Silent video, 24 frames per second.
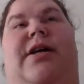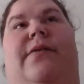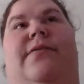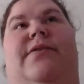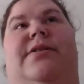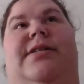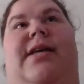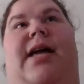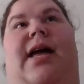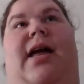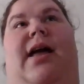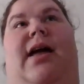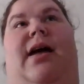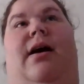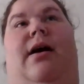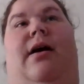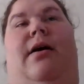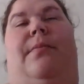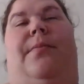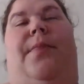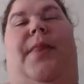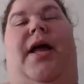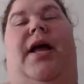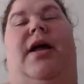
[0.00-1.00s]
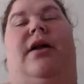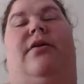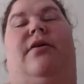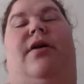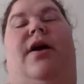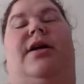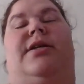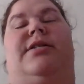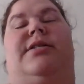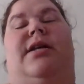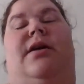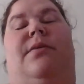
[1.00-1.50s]
I was
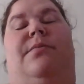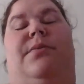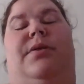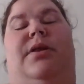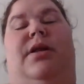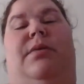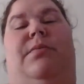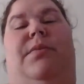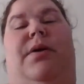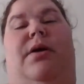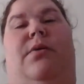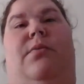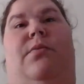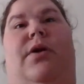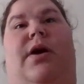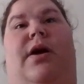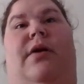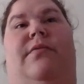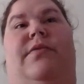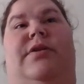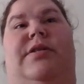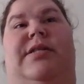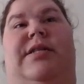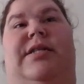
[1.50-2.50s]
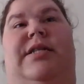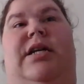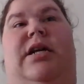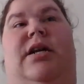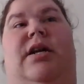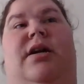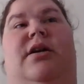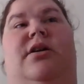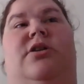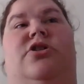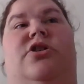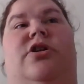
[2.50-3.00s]
anorexic and bulimia when I was a
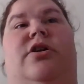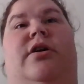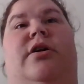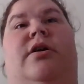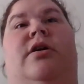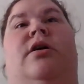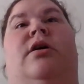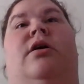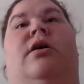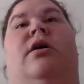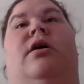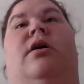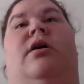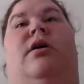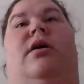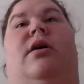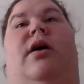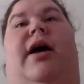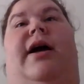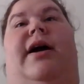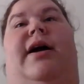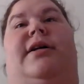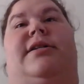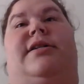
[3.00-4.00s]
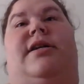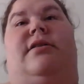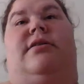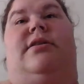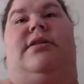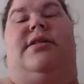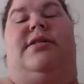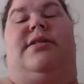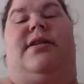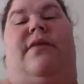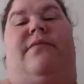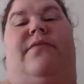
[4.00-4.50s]
teenager. I got down
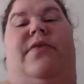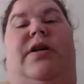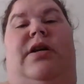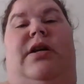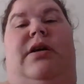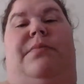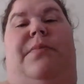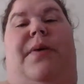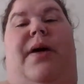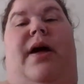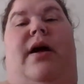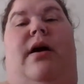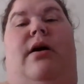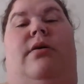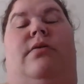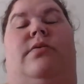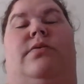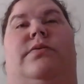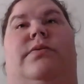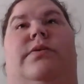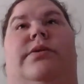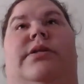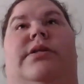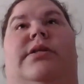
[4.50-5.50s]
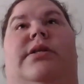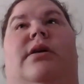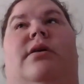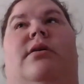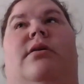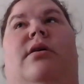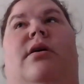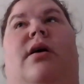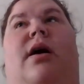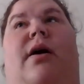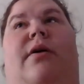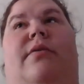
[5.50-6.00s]
to 70 pounds.
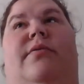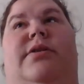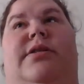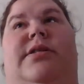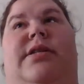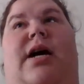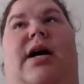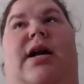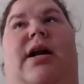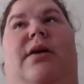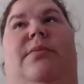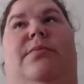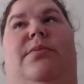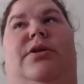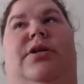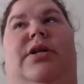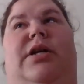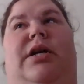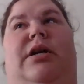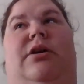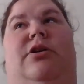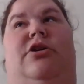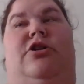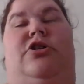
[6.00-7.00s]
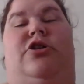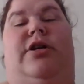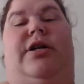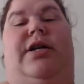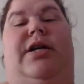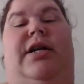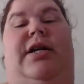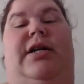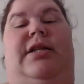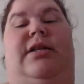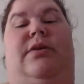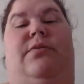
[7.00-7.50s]
I was not able to eat or
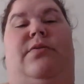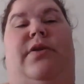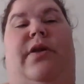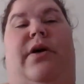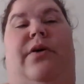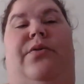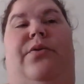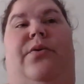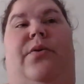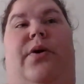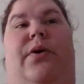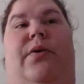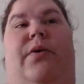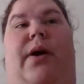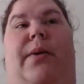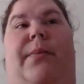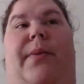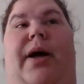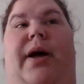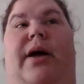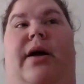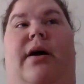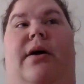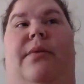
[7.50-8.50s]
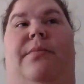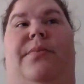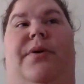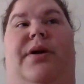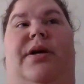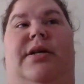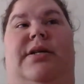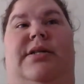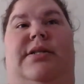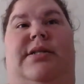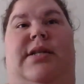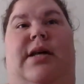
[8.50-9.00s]
drink anything without throwing right back up
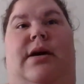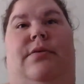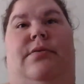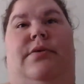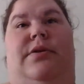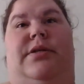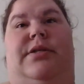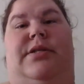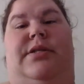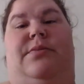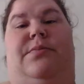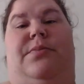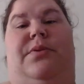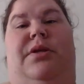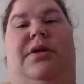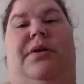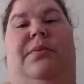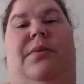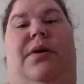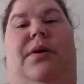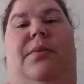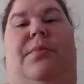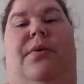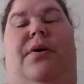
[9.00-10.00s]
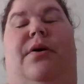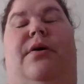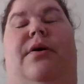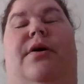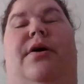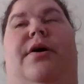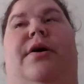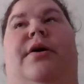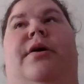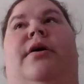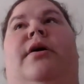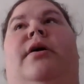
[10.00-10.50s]
because that was the bulimia
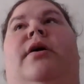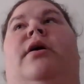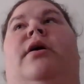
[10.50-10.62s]
part.